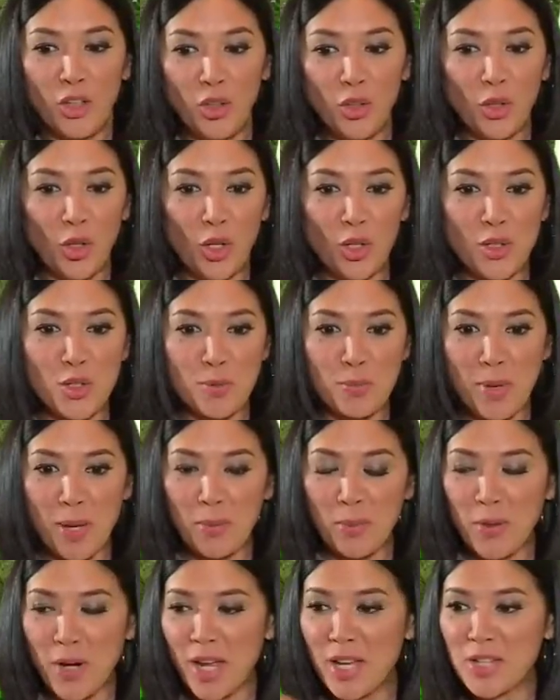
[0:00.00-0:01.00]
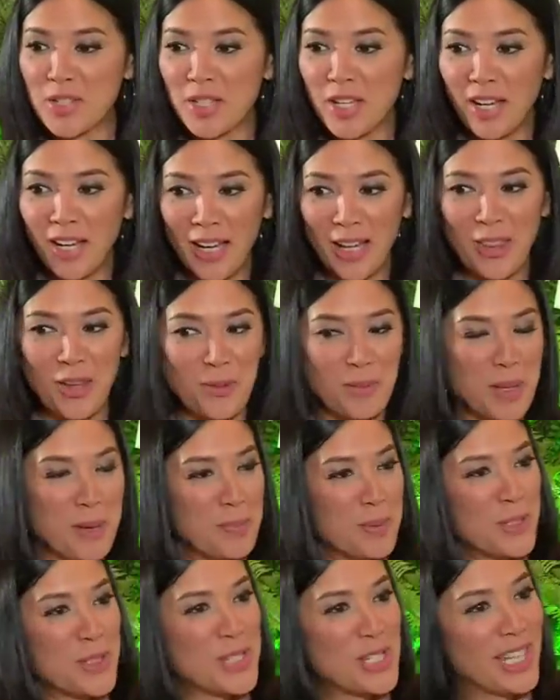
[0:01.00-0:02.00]
you also memorize other
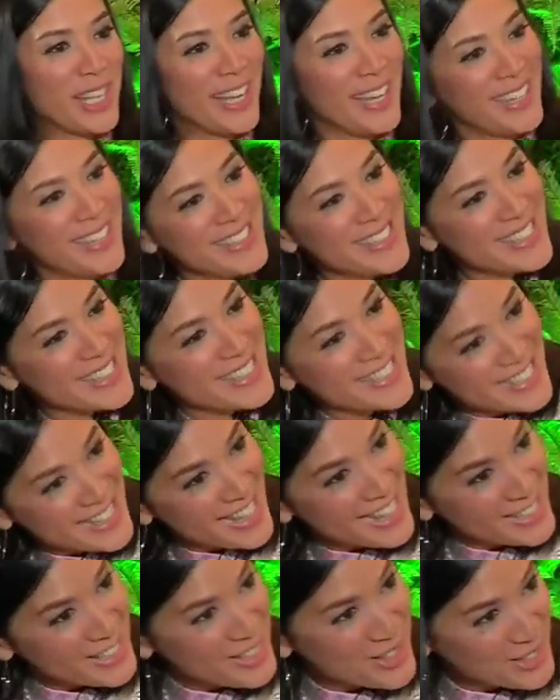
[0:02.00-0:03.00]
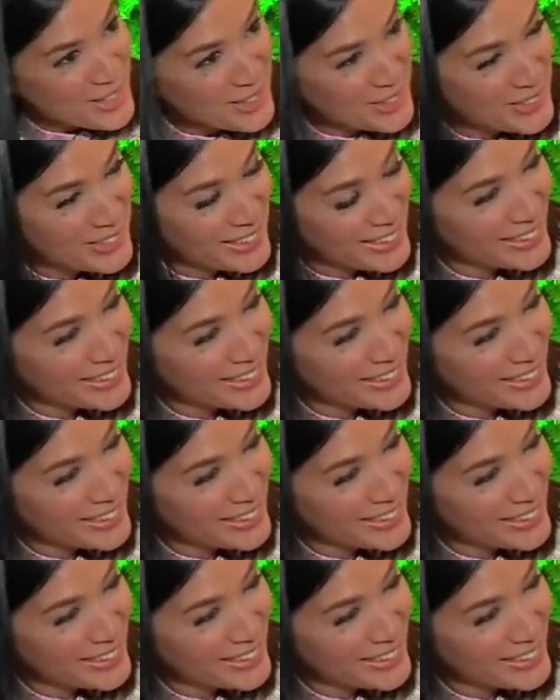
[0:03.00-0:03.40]
people's lines. Is that true?